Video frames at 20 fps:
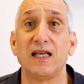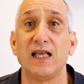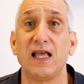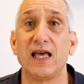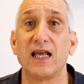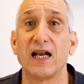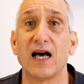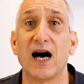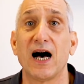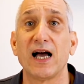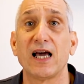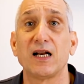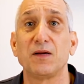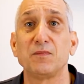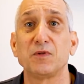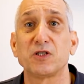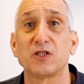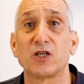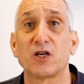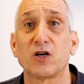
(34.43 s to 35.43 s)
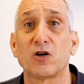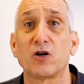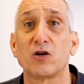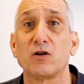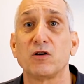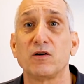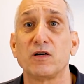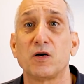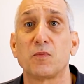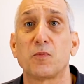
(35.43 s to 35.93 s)
and items that
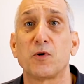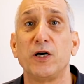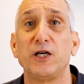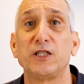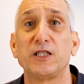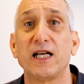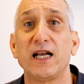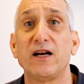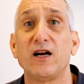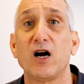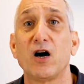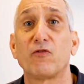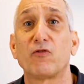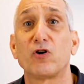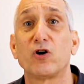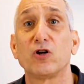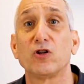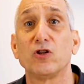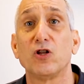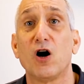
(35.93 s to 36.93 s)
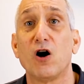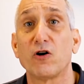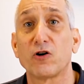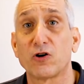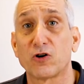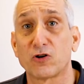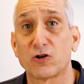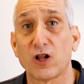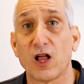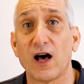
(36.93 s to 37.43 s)
are depreciated over a
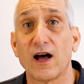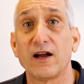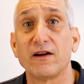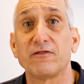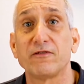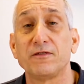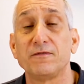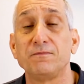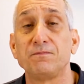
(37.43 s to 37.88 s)
longer life.